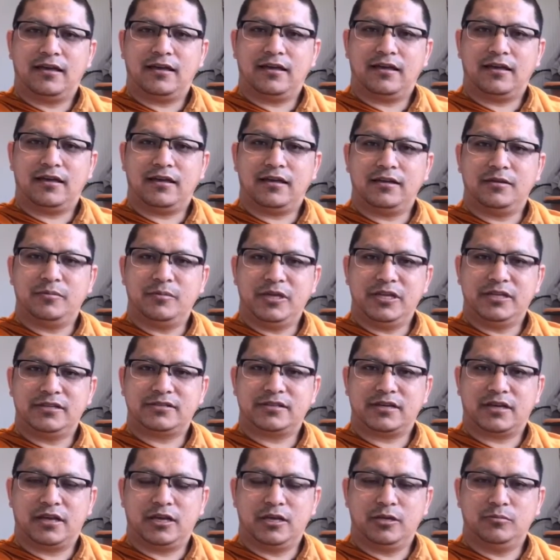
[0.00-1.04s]
In the
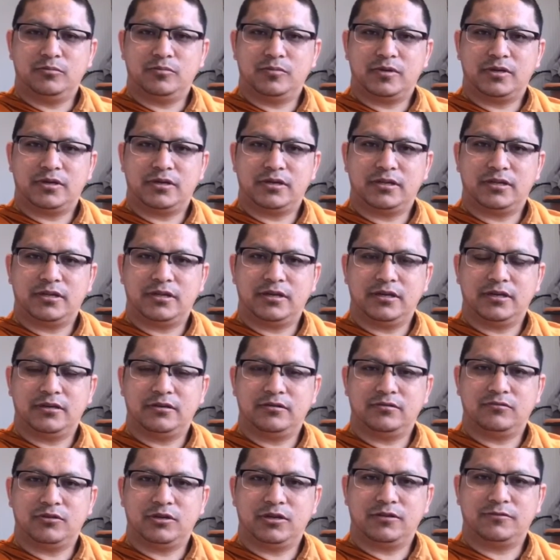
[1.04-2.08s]
meantime,
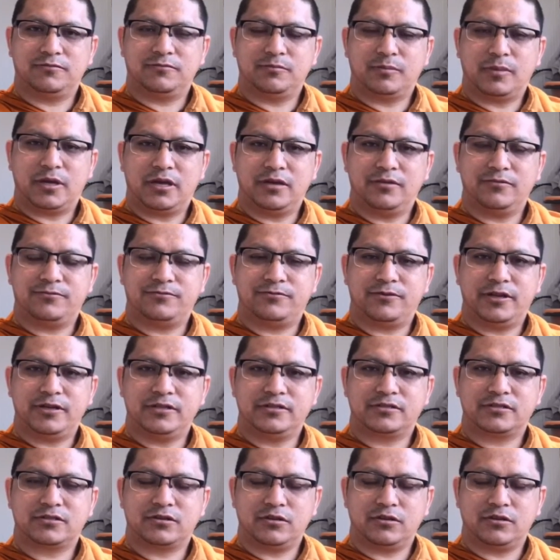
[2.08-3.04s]
one of my friends,